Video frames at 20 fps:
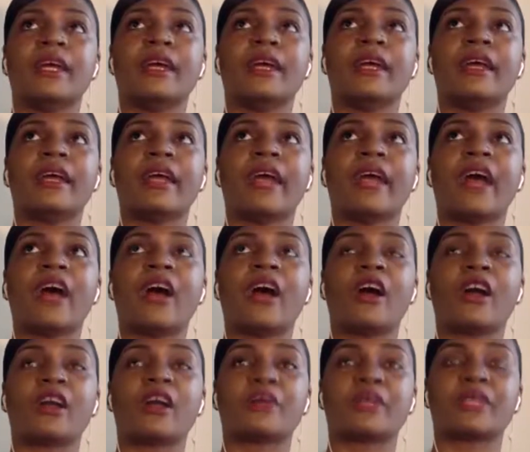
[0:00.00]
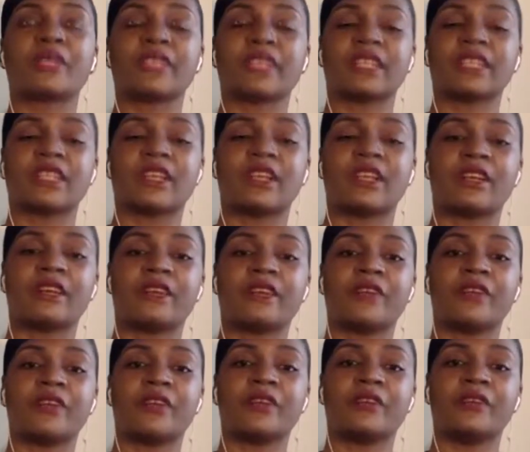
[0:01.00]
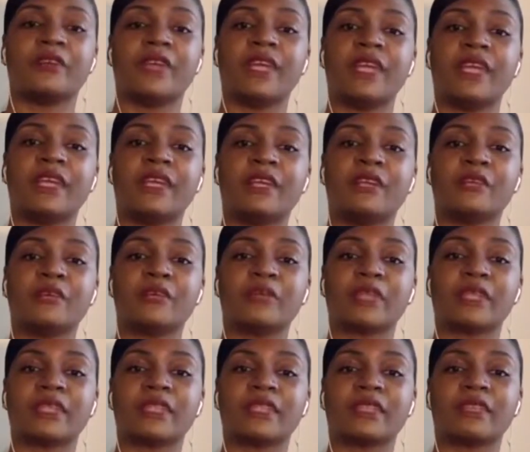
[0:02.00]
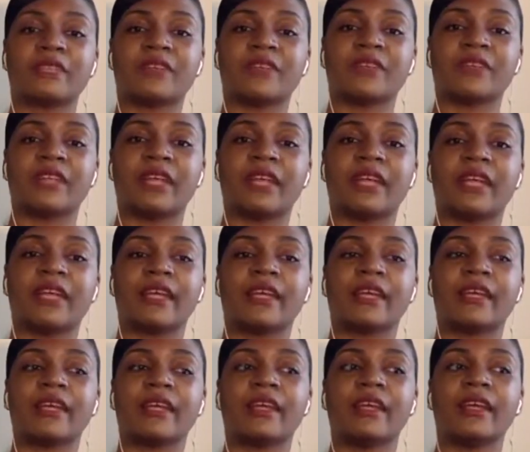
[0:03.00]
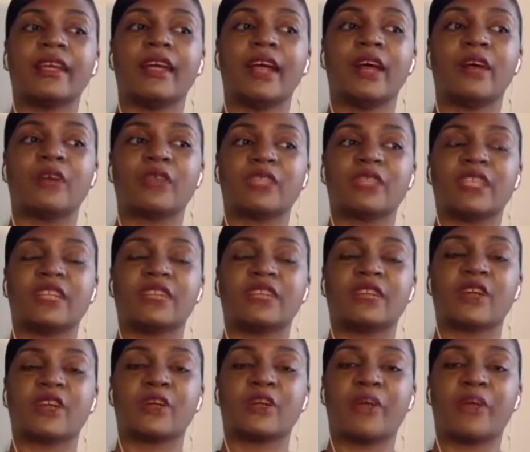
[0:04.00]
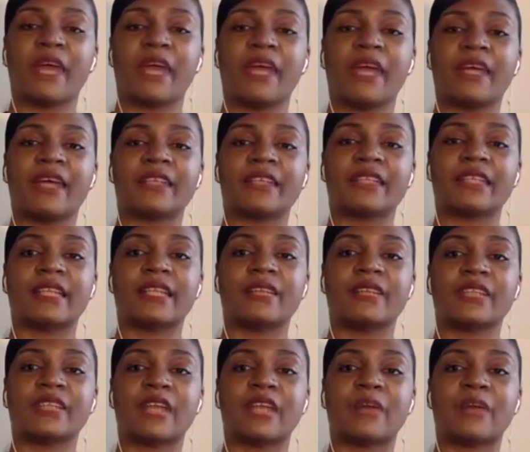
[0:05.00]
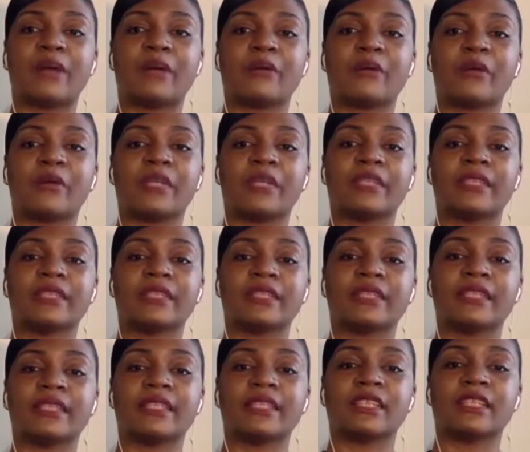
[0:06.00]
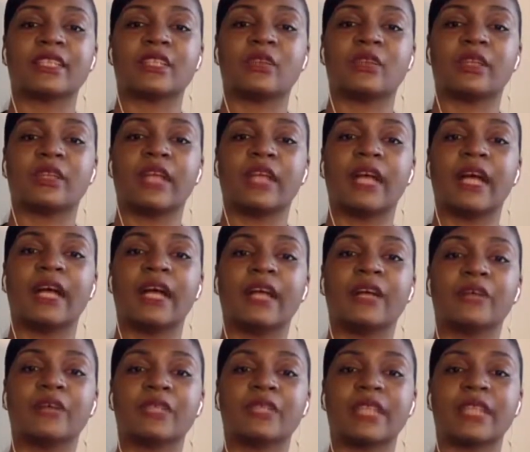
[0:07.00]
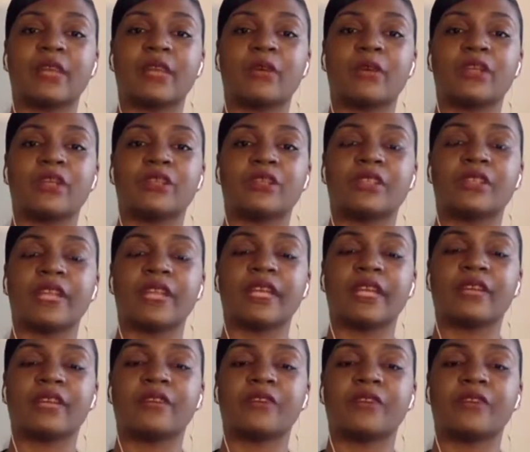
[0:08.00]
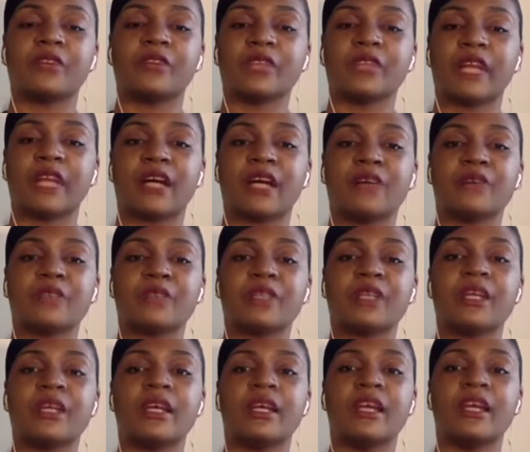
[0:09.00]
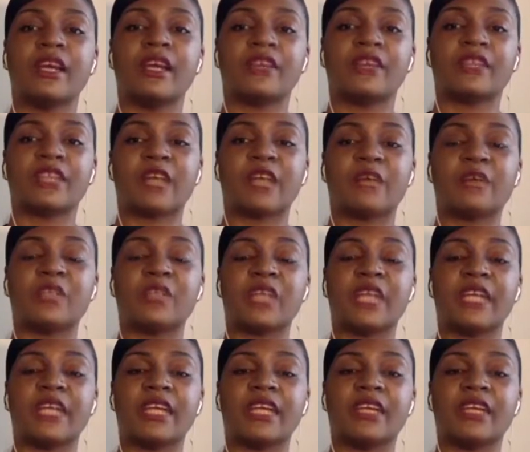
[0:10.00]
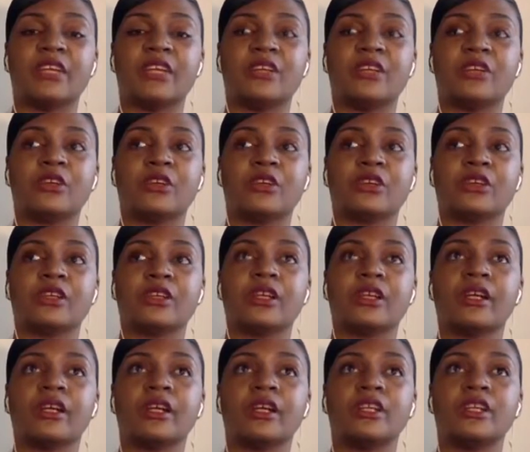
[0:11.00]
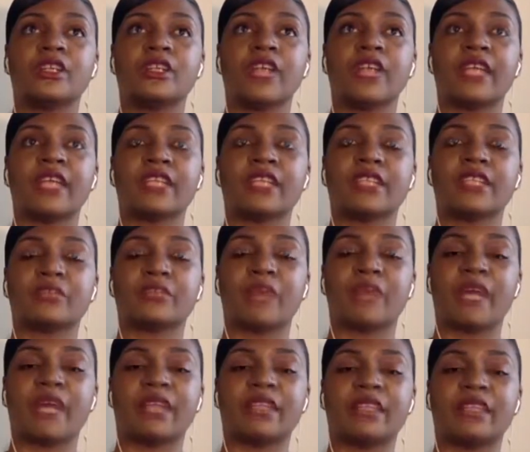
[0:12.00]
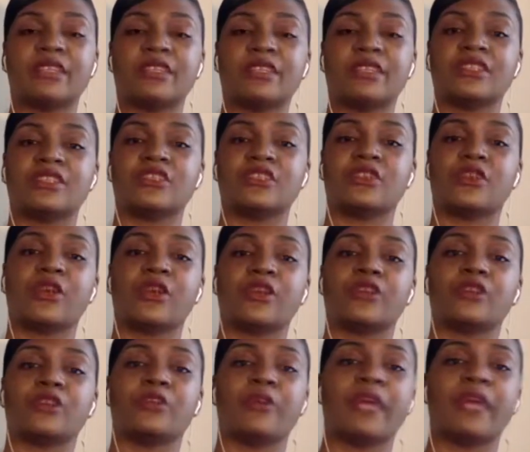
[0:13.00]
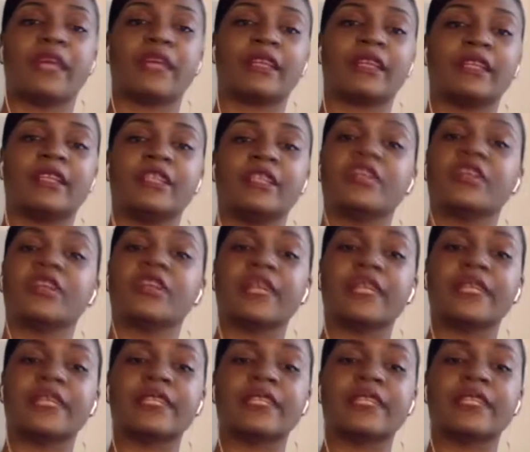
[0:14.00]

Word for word: It got harder because I started to feel defeated, because I felt like I was never going to pass. And every time I would read the statistics online, it would say once you take it a few times, every time you take it, your chances of passing just dramatically decrease.